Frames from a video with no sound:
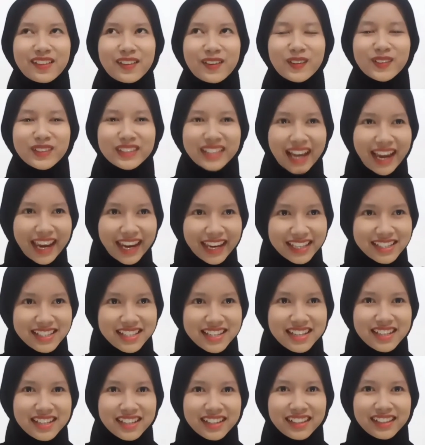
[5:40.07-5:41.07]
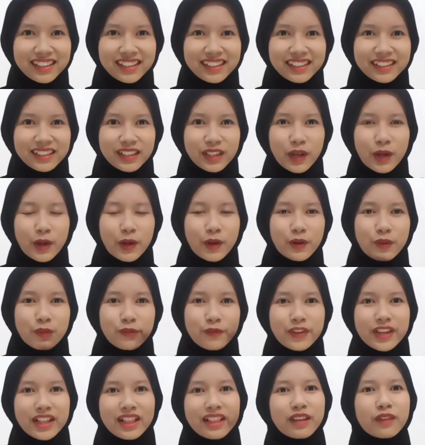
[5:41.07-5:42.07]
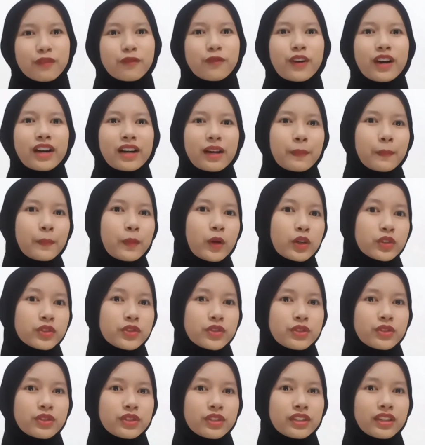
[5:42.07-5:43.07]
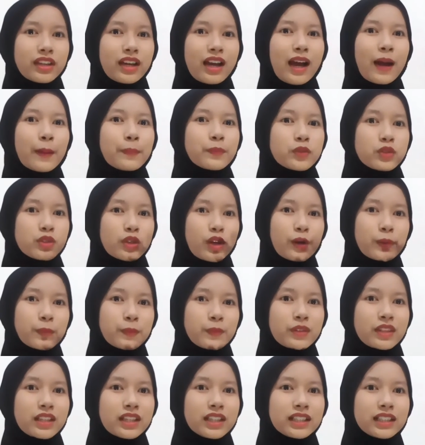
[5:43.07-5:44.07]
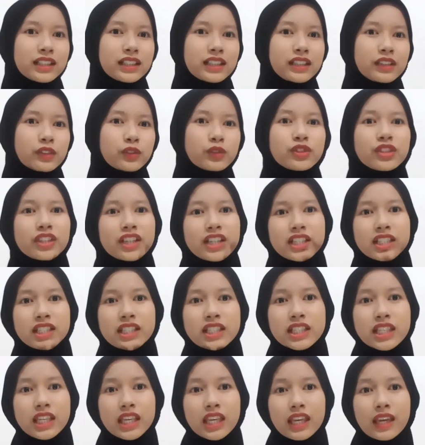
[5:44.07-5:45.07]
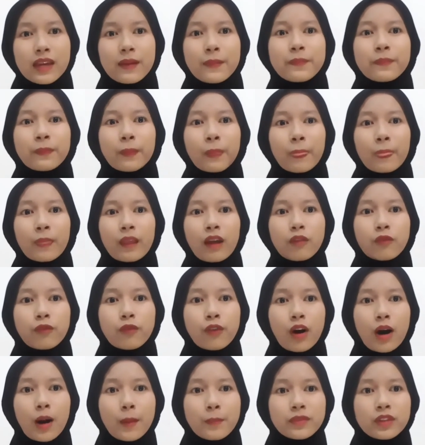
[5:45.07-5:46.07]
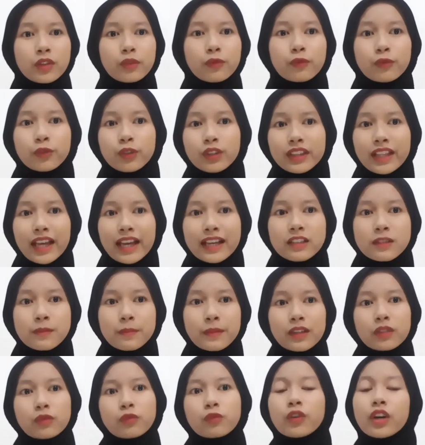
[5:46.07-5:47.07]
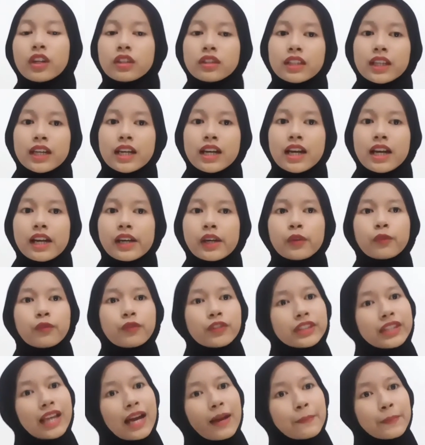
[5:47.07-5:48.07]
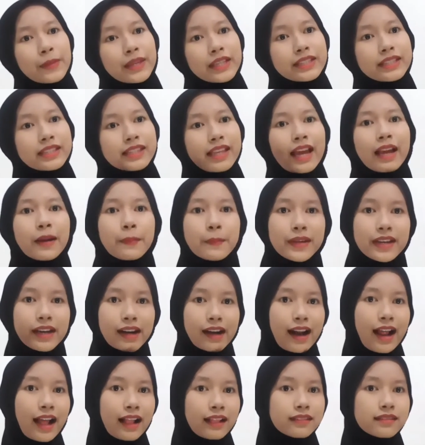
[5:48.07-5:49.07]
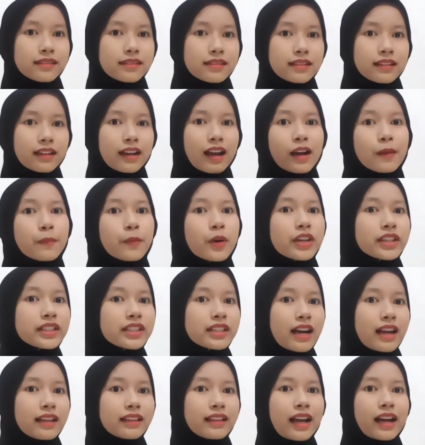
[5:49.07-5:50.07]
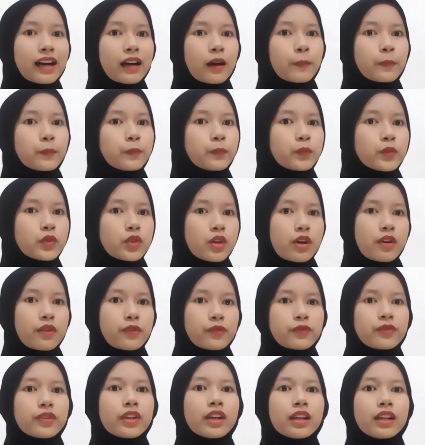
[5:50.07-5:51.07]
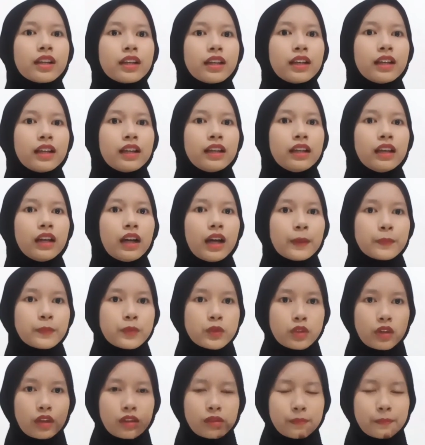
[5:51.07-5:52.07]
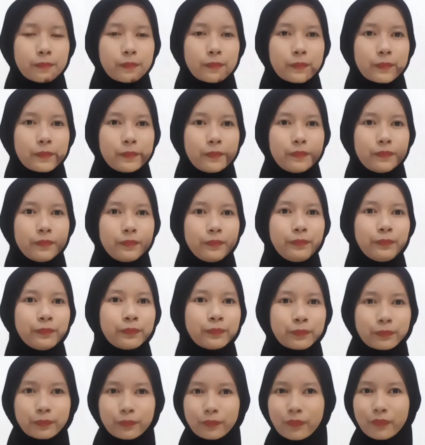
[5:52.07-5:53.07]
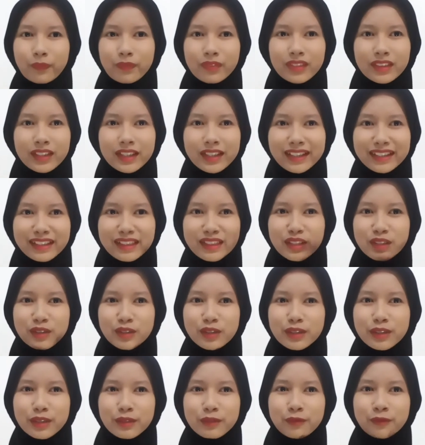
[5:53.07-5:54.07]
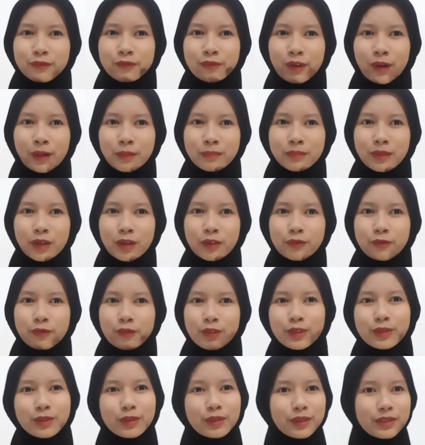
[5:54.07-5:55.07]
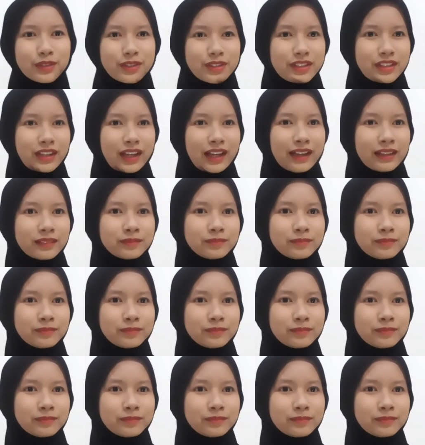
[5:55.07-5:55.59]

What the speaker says: contain villi for absorb the nutrients from the food, expert water, vitamins, and minerals. Carbohydrates are absorbed in the form of glucose.